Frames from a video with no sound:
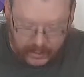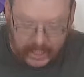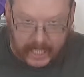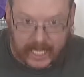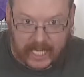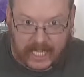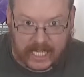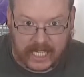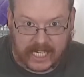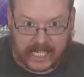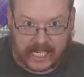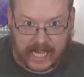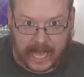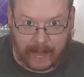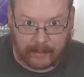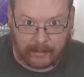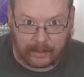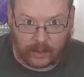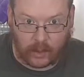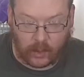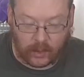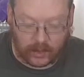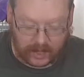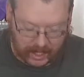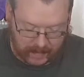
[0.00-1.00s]
it's a
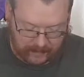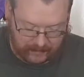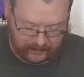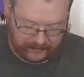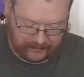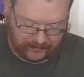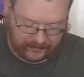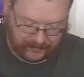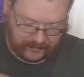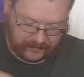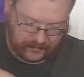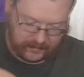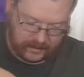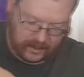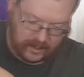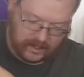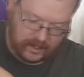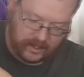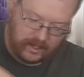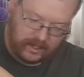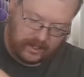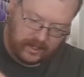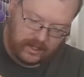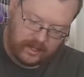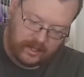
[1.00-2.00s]
camcorder.
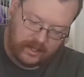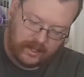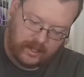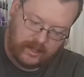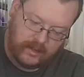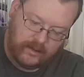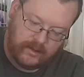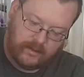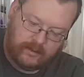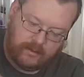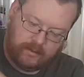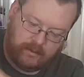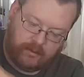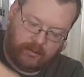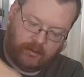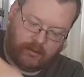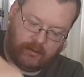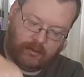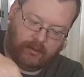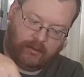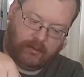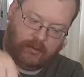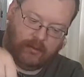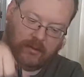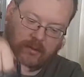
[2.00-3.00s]

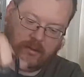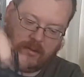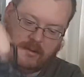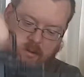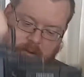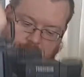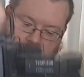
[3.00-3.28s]
Oh,